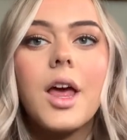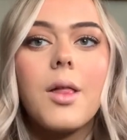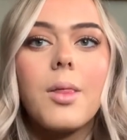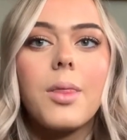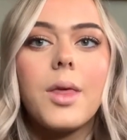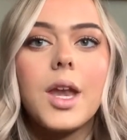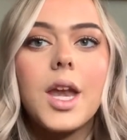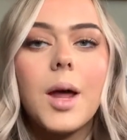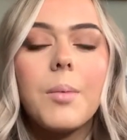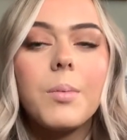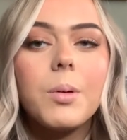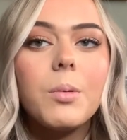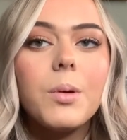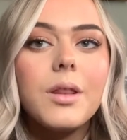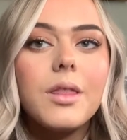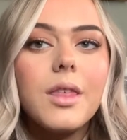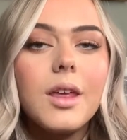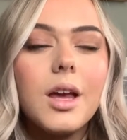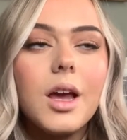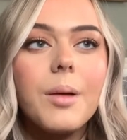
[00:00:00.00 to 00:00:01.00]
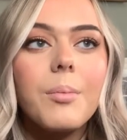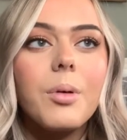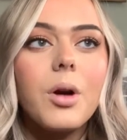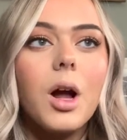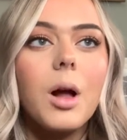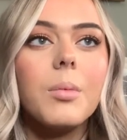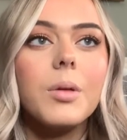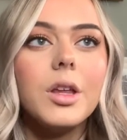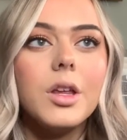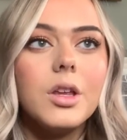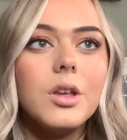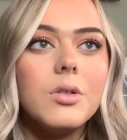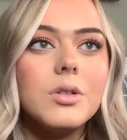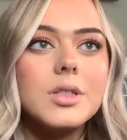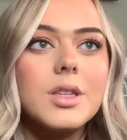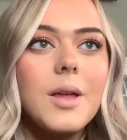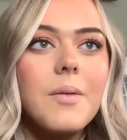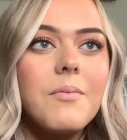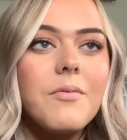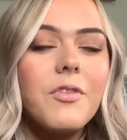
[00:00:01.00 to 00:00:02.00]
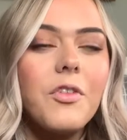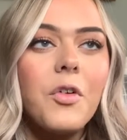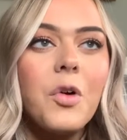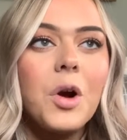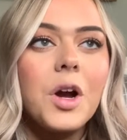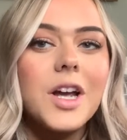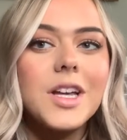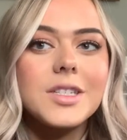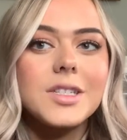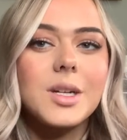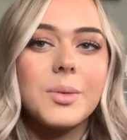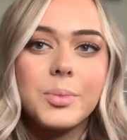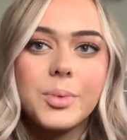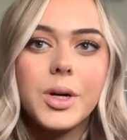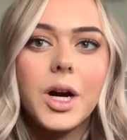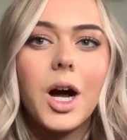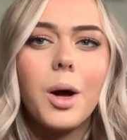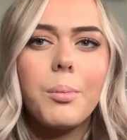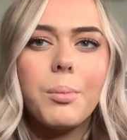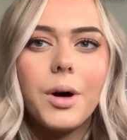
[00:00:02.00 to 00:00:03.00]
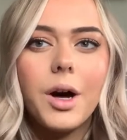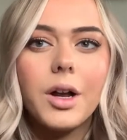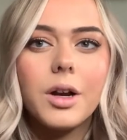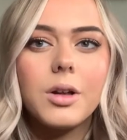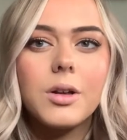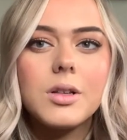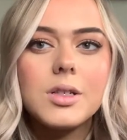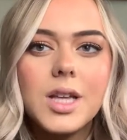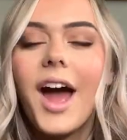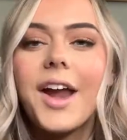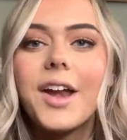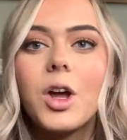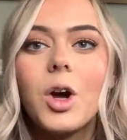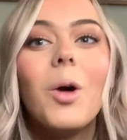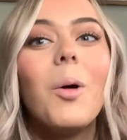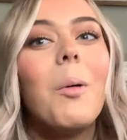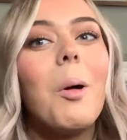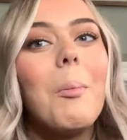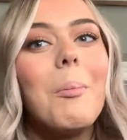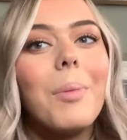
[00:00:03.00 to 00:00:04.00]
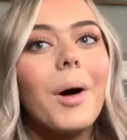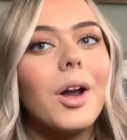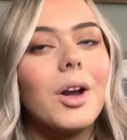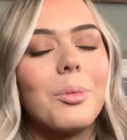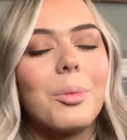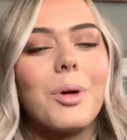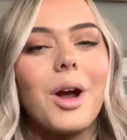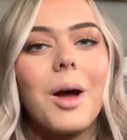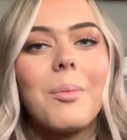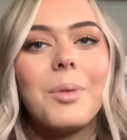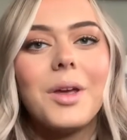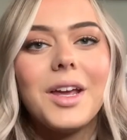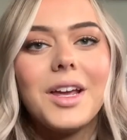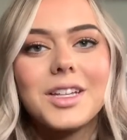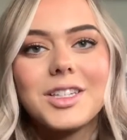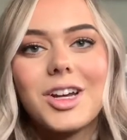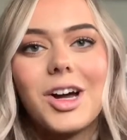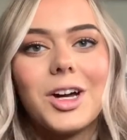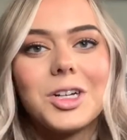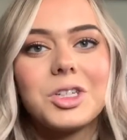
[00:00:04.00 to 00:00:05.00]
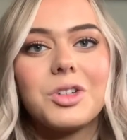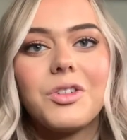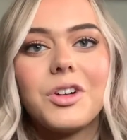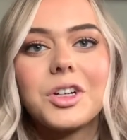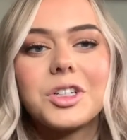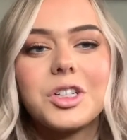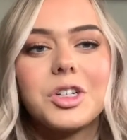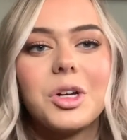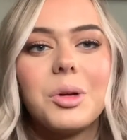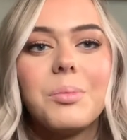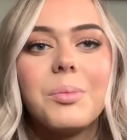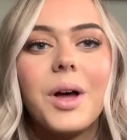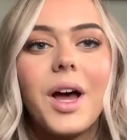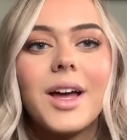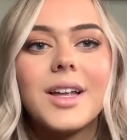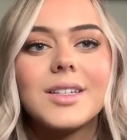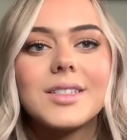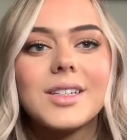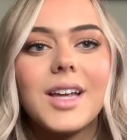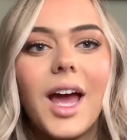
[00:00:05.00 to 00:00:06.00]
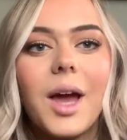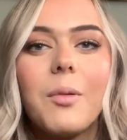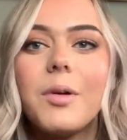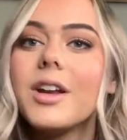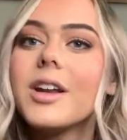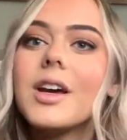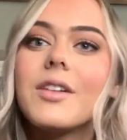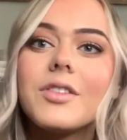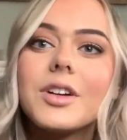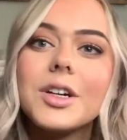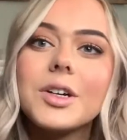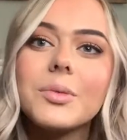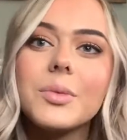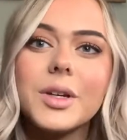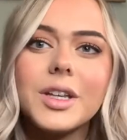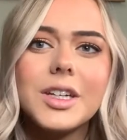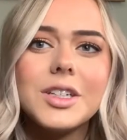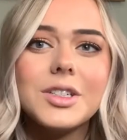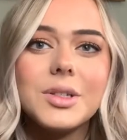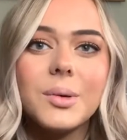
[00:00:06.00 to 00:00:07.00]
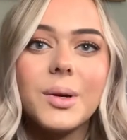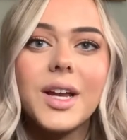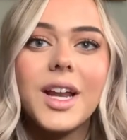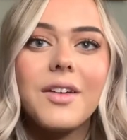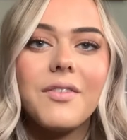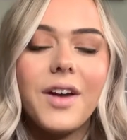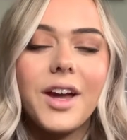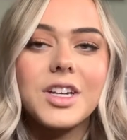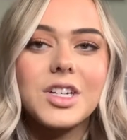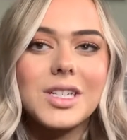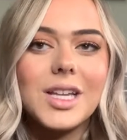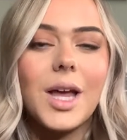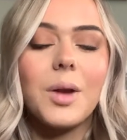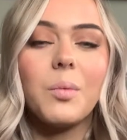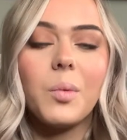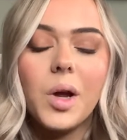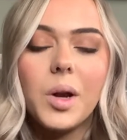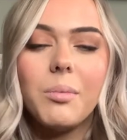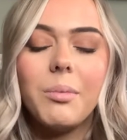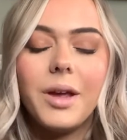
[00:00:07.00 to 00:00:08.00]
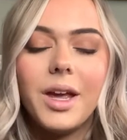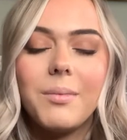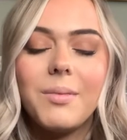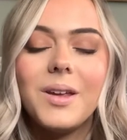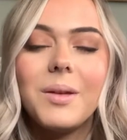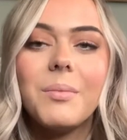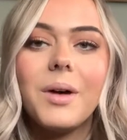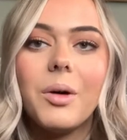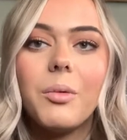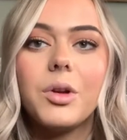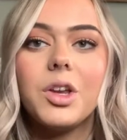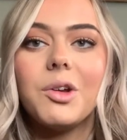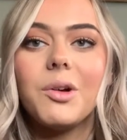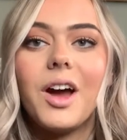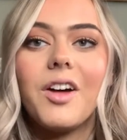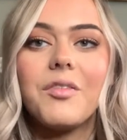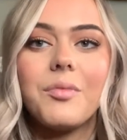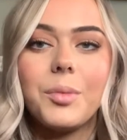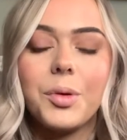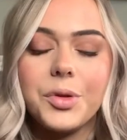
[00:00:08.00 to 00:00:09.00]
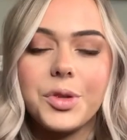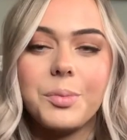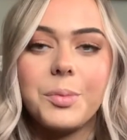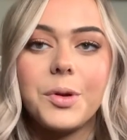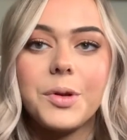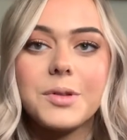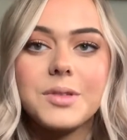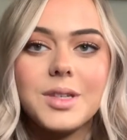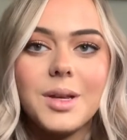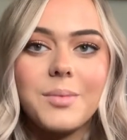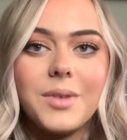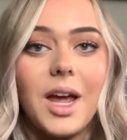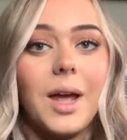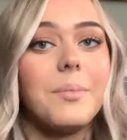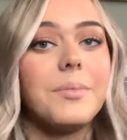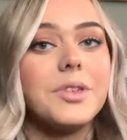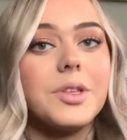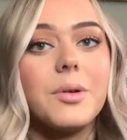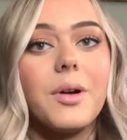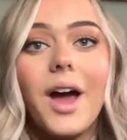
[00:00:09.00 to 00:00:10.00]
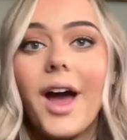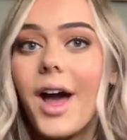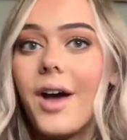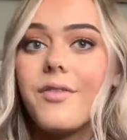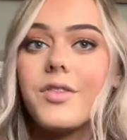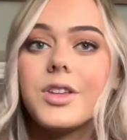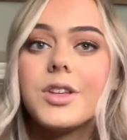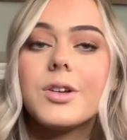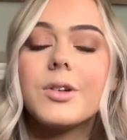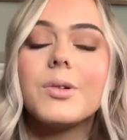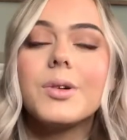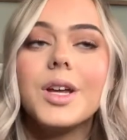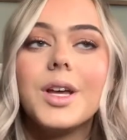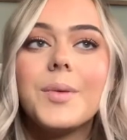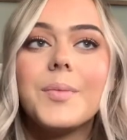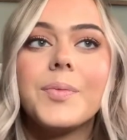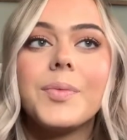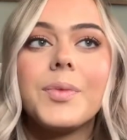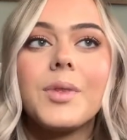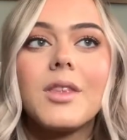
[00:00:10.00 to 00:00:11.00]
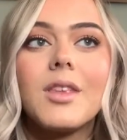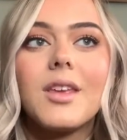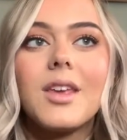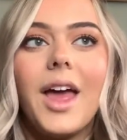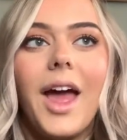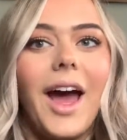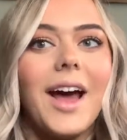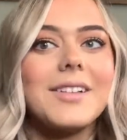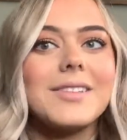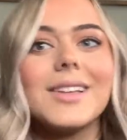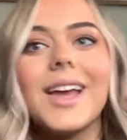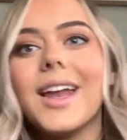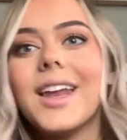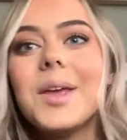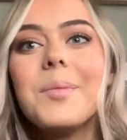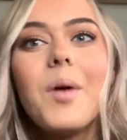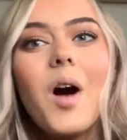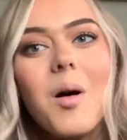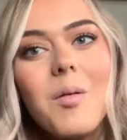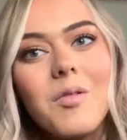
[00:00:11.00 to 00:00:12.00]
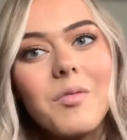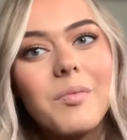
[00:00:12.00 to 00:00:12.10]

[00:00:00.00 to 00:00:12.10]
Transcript: The number one thing I probably use them for is to prop bottles. I know bottle propping is controversial, but I would never really do it if I just had one baby, but when you have multiples, sometimes you have to. Ask any mom of